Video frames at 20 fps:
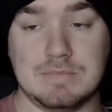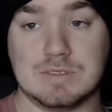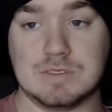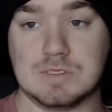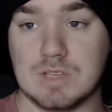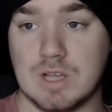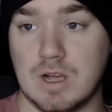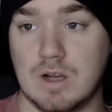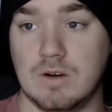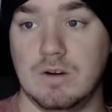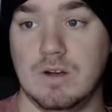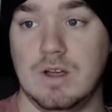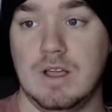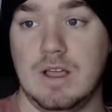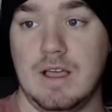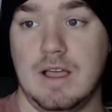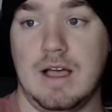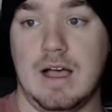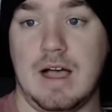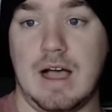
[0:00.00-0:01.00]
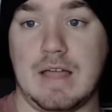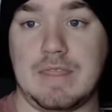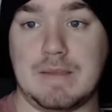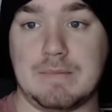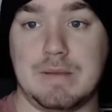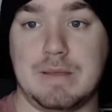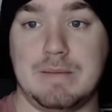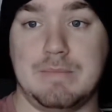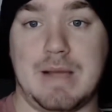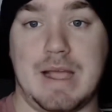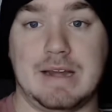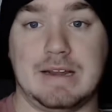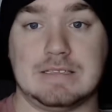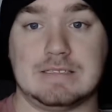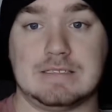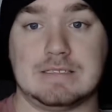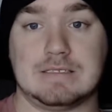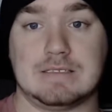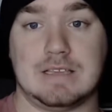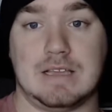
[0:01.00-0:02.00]
So I think B-.
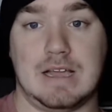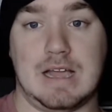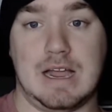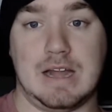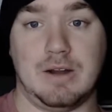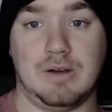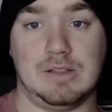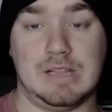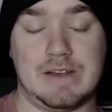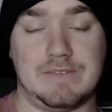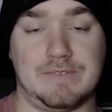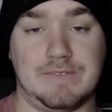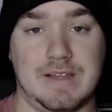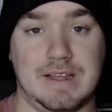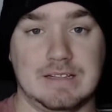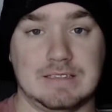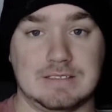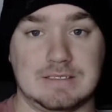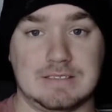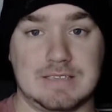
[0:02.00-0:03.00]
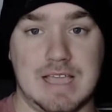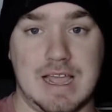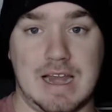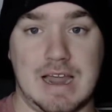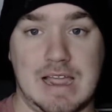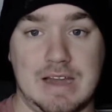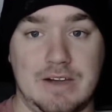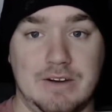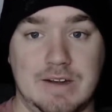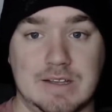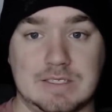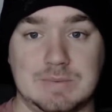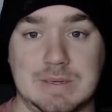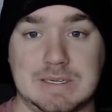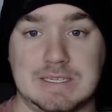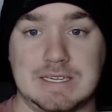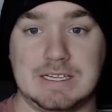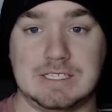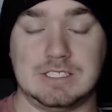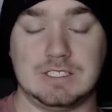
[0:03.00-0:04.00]
I know a lot of fans had higher
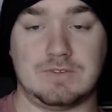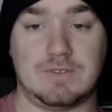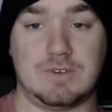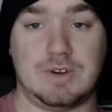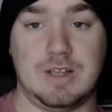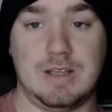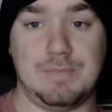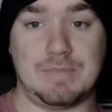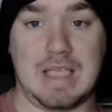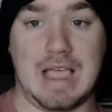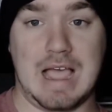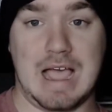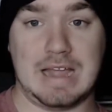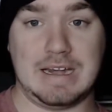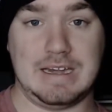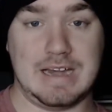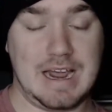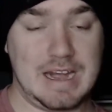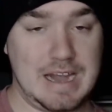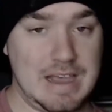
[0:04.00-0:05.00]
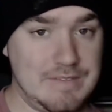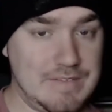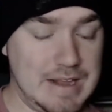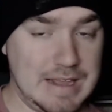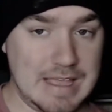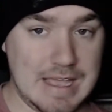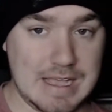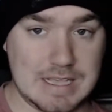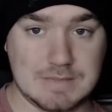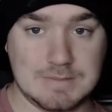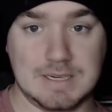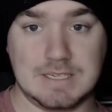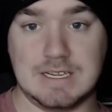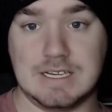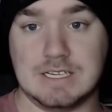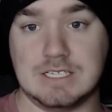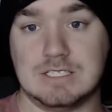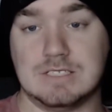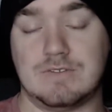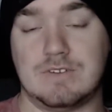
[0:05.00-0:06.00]
expectations for him. I did not have any
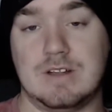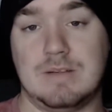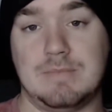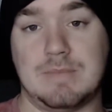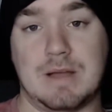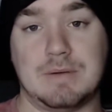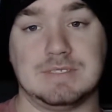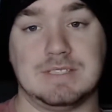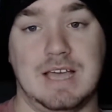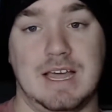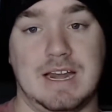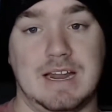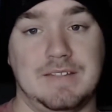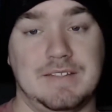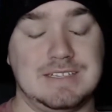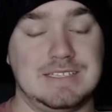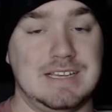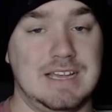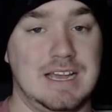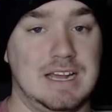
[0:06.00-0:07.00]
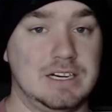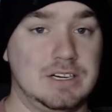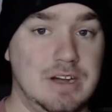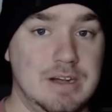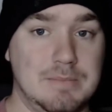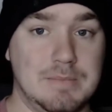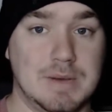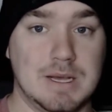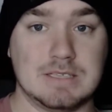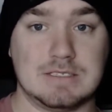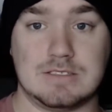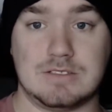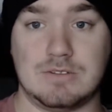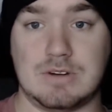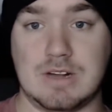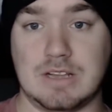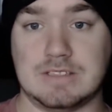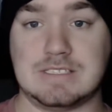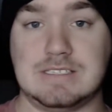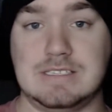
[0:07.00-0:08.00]
expectations for him. I was not on the Tion Green bus
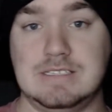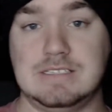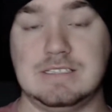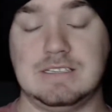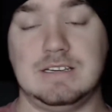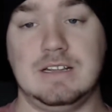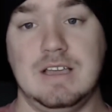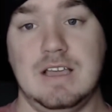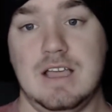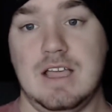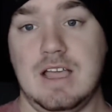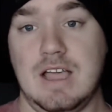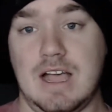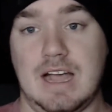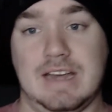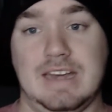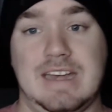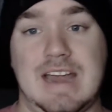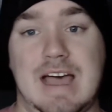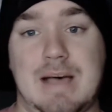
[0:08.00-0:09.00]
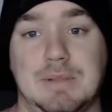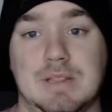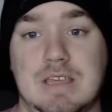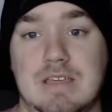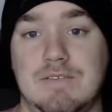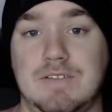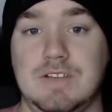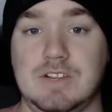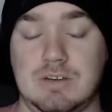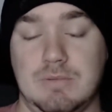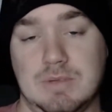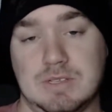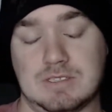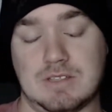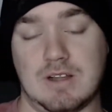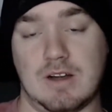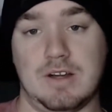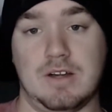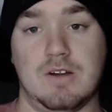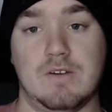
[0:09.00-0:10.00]
throughout the season. I did not believe he should be
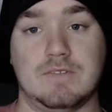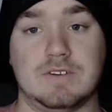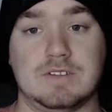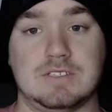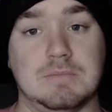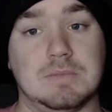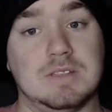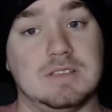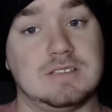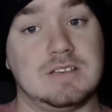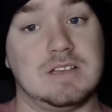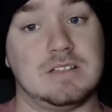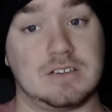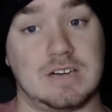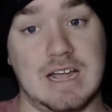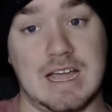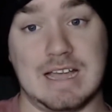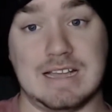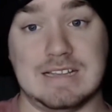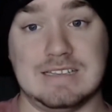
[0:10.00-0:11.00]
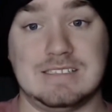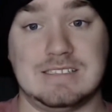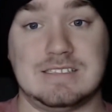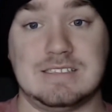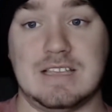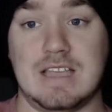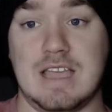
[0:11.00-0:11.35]
starting over some of these other guys.